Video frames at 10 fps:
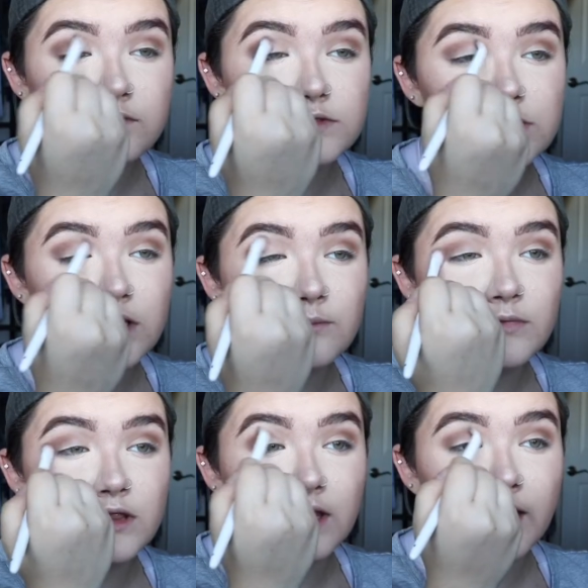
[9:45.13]
I'm just gonna
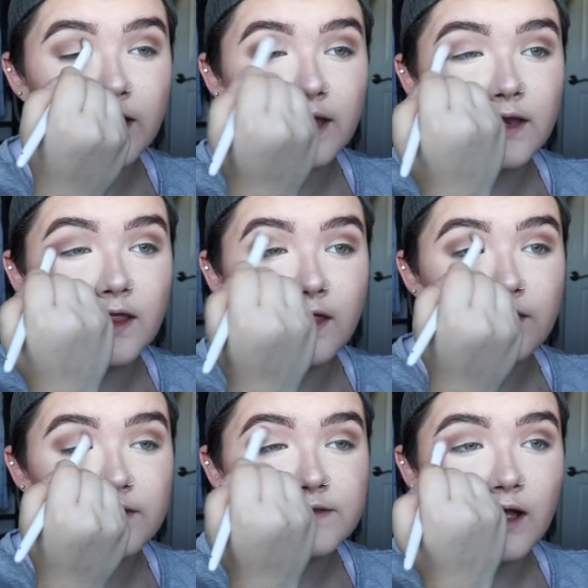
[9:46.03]
blend
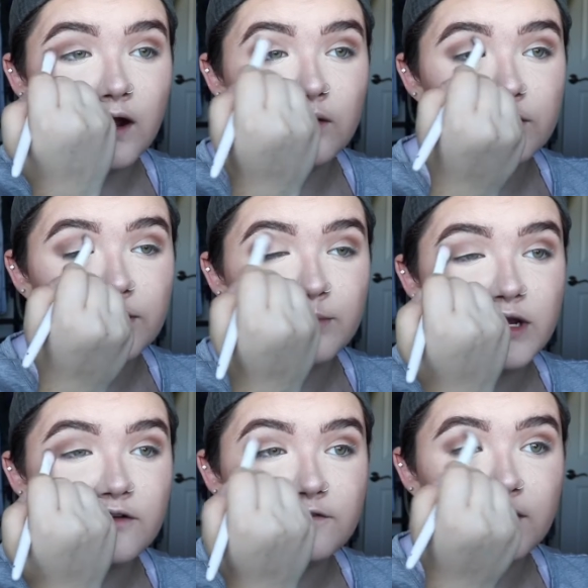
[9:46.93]
this out with a
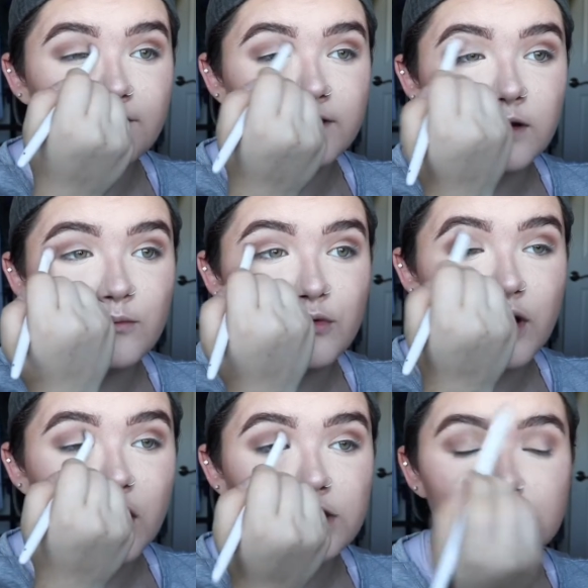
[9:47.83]
bigger, fluffier
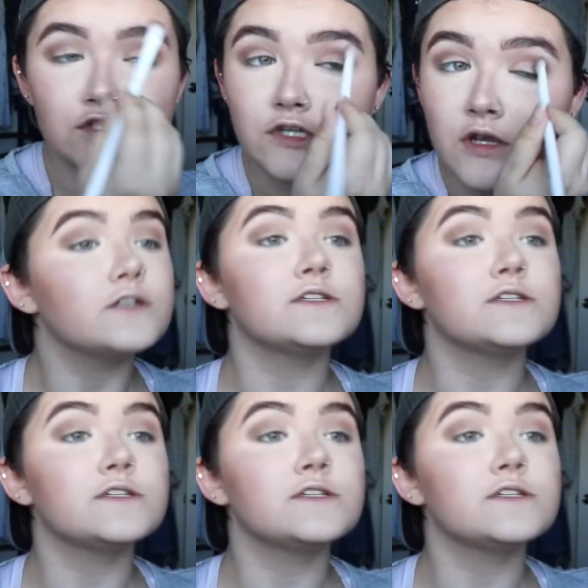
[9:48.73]
brush.